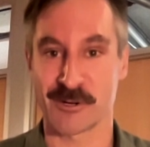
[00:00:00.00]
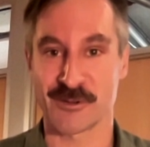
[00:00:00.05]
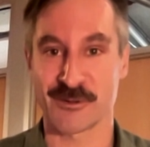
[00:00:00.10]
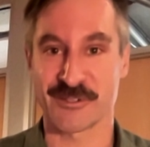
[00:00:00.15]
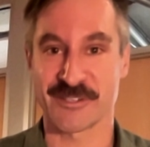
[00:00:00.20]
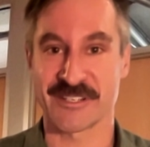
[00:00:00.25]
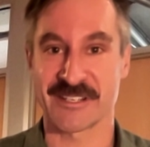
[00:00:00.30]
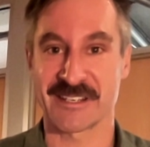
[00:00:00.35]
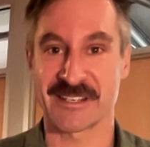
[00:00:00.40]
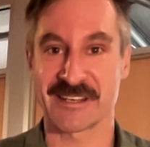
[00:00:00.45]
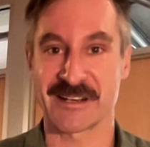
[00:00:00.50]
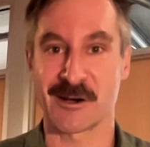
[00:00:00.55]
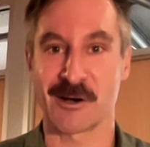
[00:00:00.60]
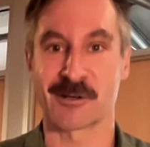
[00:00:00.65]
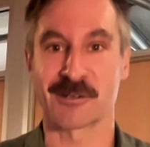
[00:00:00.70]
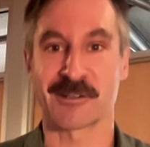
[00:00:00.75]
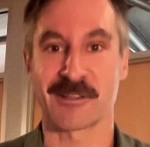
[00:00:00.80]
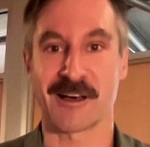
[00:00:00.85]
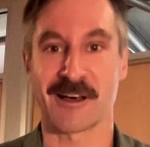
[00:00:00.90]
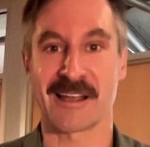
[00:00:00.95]
what you're seeing
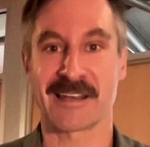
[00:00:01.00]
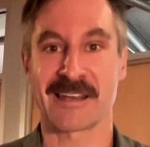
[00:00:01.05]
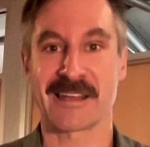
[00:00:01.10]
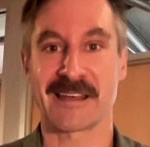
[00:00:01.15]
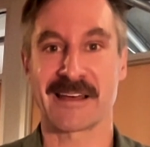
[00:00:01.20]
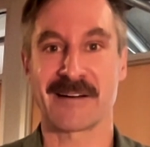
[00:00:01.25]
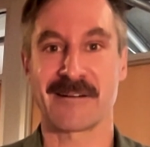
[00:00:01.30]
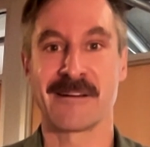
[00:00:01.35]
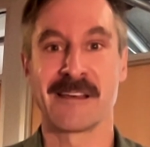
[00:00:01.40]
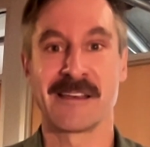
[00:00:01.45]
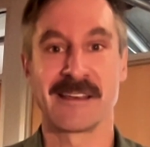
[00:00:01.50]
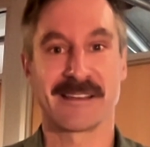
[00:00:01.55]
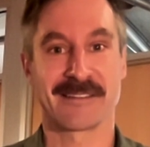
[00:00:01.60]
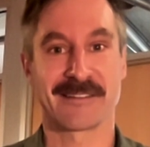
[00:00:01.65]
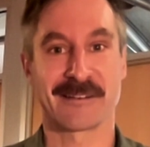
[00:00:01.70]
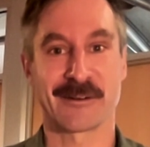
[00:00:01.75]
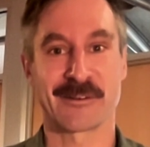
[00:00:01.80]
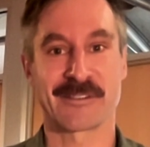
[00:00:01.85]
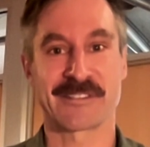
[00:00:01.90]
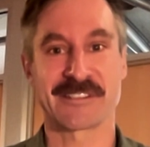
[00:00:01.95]
online now
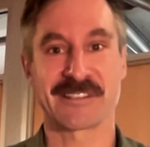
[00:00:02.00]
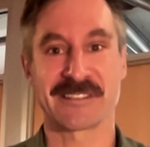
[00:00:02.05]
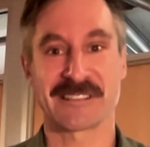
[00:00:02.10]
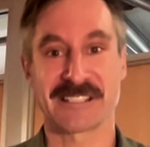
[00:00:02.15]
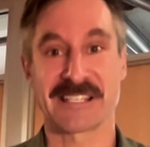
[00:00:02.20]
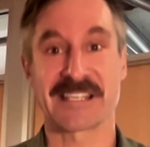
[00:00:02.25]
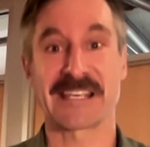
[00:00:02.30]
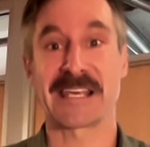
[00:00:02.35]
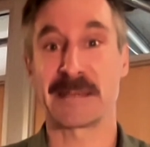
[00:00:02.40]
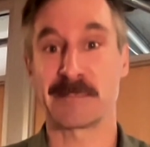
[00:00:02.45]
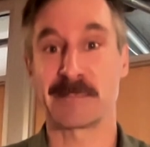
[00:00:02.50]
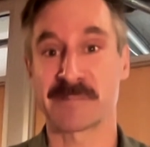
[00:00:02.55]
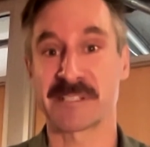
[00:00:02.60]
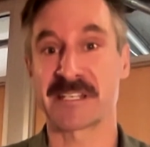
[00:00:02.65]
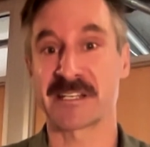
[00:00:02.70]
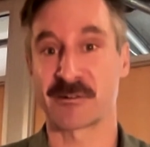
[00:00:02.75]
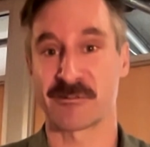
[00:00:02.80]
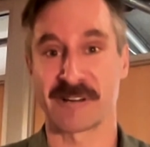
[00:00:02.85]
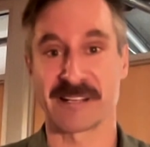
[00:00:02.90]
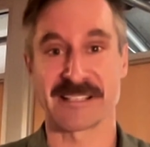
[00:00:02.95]
is going to, to keep
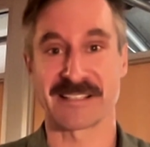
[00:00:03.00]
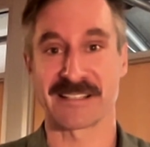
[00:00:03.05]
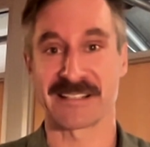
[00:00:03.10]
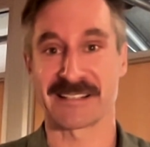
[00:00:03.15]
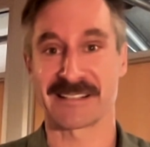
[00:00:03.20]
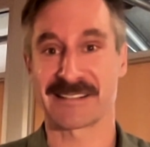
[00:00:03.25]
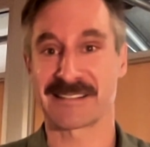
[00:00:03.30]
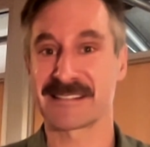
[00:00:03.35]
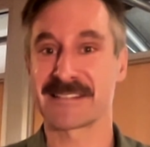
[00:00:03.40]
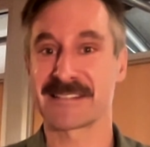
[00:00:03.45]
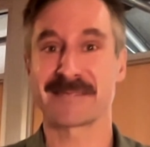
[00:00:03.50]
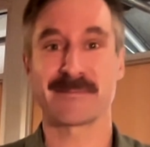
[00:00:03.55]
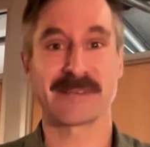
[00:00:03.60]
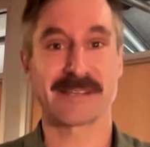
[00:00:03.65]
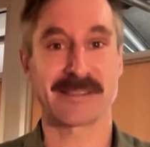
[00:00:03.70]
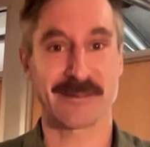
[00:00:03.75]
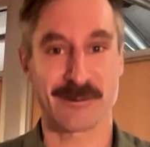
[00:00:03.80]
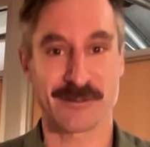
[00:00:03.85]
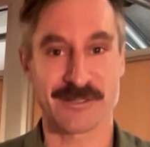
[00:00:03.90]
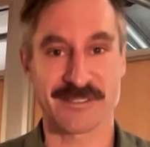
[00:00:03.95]
decreasing. Doesn't
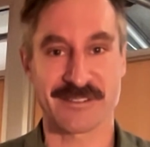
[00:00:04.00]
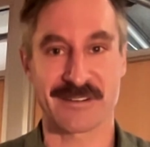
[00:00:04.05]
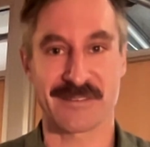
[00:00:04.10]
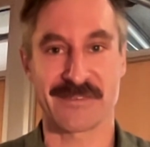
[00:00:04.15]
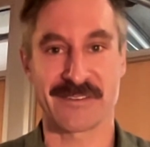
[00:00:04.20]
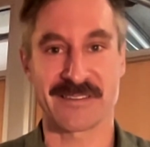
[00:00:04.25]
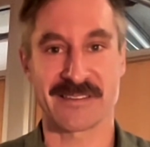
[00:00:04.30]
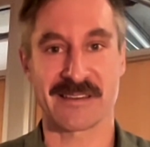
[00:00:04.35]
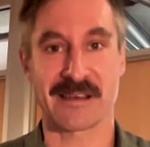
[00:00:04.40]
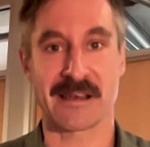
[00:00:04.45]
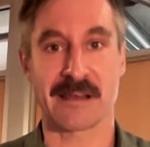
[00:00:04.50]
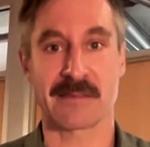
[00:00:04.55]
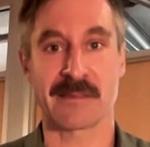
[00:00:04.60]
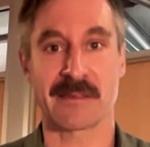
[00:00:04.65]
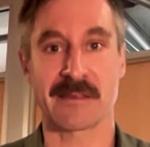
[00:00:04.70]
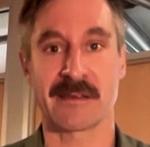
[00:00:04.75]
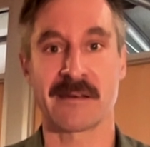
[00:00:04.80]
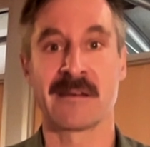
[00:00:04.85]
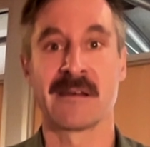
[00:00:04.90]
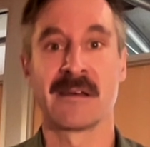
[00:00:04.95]
mean the good stuff isn't out
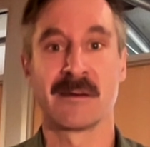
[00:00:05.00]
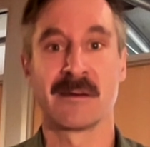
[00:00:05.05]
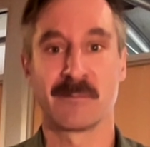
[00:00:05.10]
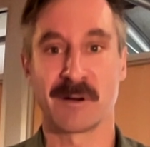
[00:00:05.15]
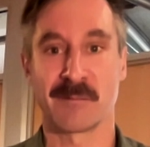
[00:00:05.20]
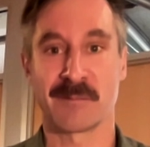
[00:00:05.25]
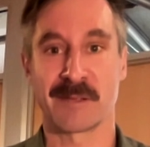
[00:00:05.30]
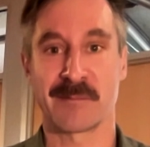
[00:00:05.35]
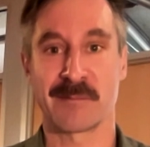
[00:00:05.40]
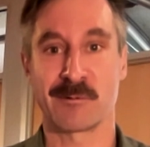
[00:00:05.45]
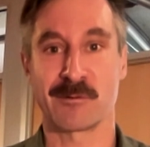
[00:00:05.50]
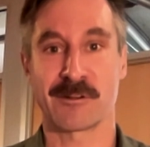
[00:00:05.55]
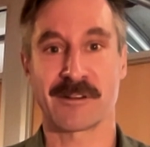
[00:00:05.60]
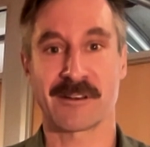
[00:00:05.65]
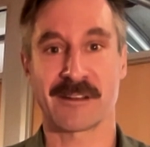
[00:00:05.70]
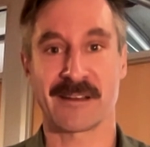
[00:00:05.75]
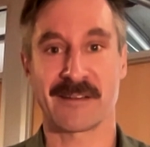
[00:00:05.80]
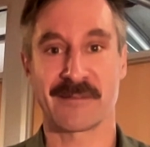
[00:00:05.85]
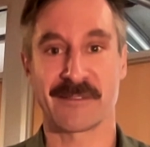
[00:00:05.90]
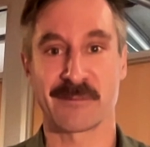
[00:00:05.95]
there, but people are
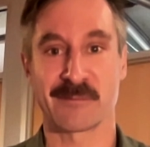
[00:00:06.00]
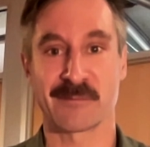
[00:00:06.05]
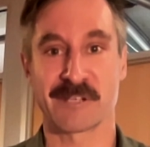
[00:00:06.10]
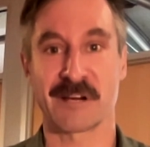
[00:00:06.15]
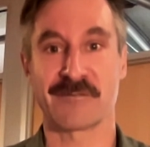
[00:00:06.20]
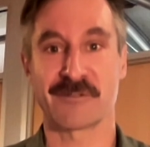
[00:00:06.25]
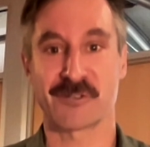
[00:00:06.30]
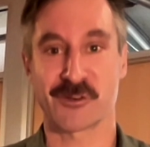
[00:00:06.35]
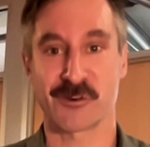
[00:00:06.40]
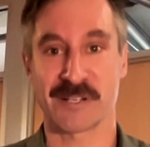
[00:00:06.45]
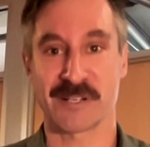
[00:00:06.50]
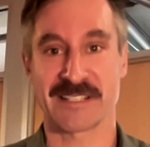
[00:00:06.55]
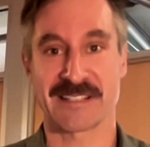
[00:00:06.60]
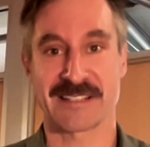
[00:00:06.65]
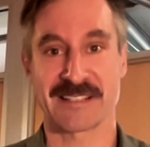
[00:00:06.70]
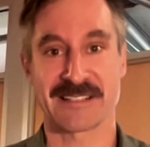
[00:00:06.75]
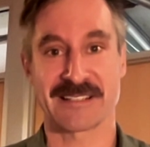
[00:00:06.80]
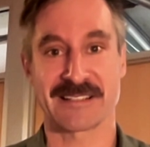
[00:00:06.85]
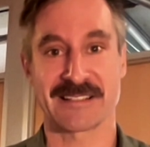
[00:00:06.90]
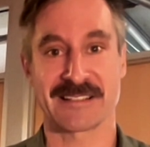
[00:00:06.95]
going to have some tough
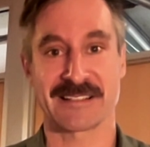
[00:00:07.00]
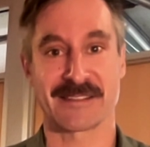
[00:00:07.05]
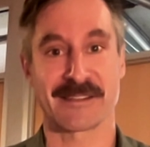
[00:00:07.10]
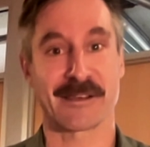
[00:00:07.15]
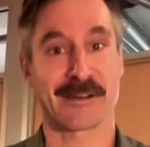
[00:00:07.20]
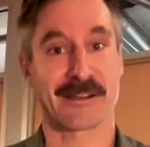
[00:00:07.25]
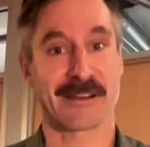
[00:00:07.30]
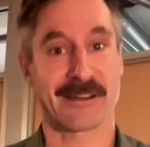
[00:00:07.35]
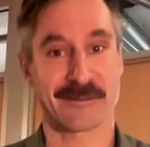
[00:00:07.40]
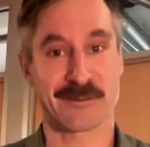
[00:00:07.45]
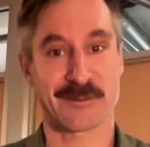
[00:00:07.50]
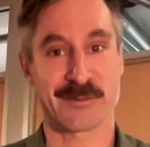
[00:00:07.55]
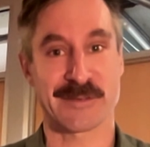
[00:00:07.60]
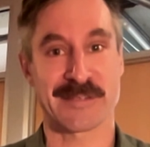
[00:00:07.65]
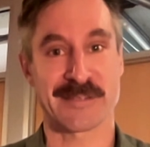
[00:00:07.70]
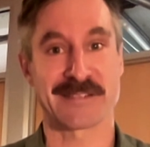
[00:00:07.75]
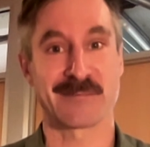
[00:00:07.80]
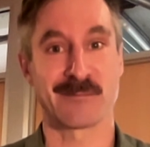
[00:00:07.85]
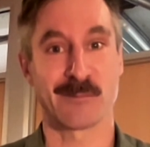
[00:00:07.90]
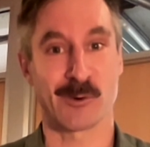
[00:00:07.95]
choices and they're going to have to
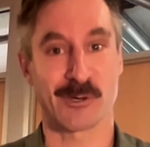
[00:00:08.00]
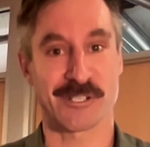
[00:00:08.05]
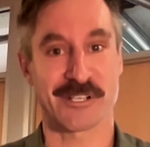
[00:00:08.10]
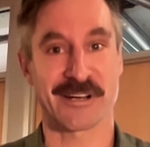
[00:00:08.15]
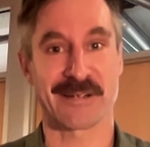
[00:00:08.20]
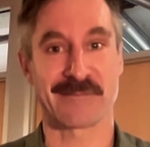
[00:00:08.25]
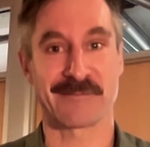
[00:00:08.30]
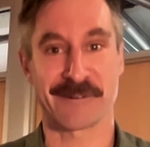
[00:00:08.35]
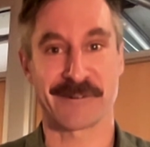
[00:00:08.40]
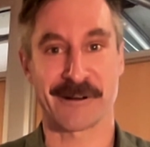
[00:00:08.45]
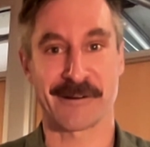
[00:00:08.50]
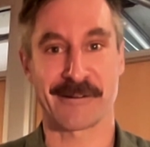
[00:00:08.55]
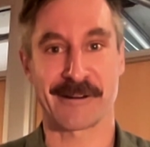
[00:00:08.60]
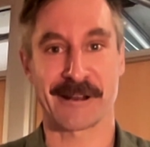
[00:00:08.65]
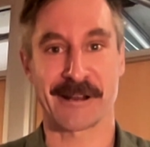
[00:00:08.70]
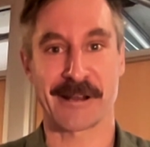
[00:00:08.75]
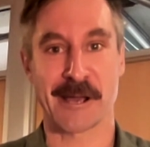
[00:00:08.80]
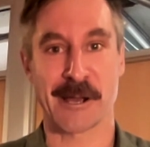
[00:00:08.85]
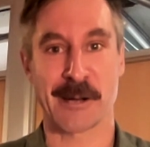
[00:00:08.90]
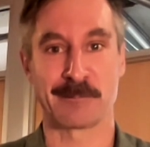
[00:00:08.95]
spend some more time
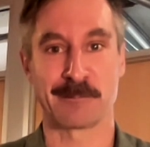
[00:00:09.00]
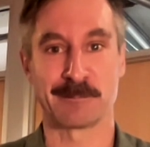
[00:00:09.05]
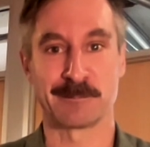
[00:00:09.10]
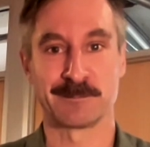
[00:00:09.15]
figuring it out.